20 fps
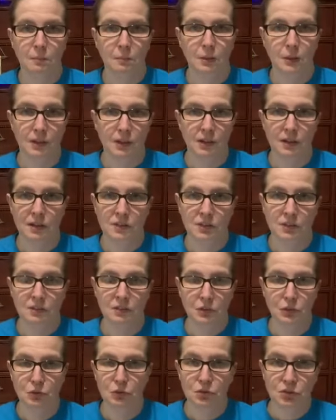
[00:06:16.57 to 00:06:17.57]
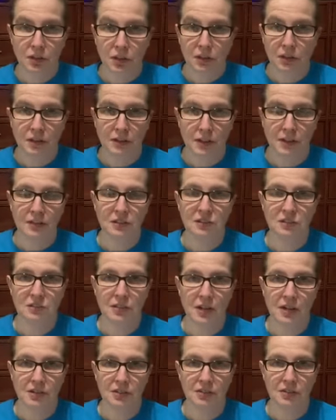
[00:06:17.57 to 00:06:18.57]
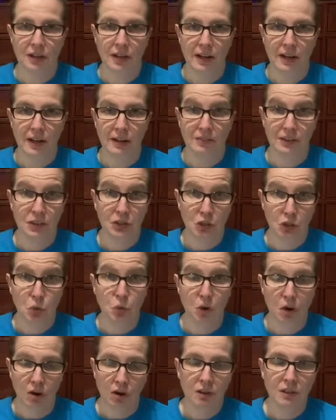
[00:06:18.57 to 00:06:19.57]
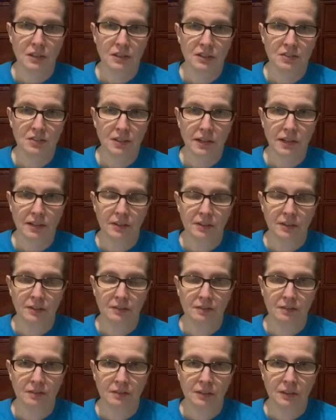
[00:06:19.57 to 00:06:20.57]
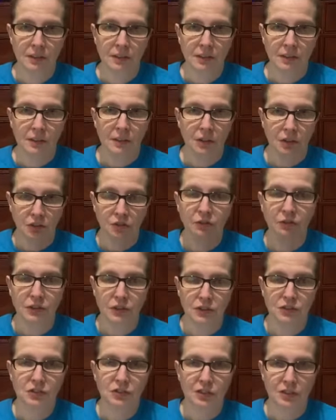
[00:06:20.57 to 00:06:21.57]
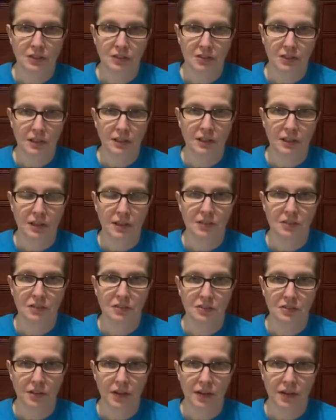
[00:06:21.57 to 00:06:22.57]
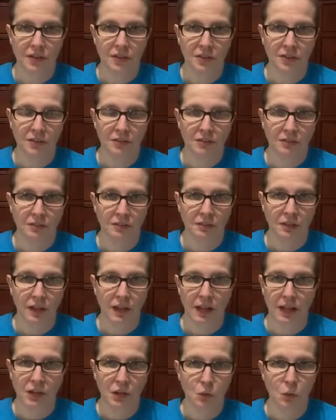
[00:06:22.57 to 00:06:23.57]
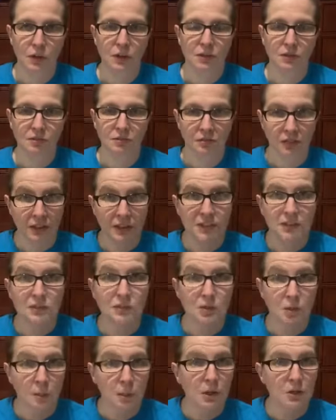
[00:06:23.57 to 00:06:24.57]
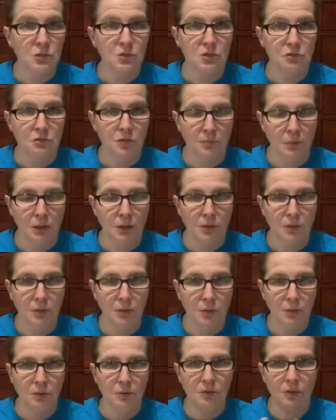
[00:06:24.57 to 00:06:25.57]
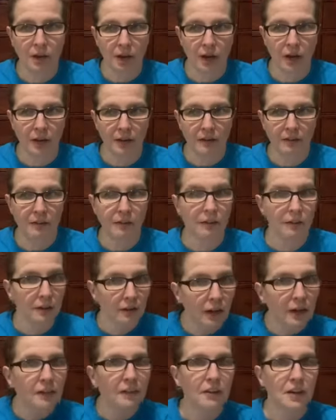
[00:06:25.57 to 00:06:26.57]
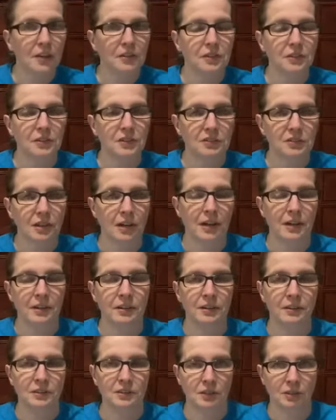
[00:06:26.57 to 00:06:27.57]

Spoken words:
Because if you share another designer's live and you are a designer, your friends are going to see the other designer, and you want your friends to purchase from you, not another designer.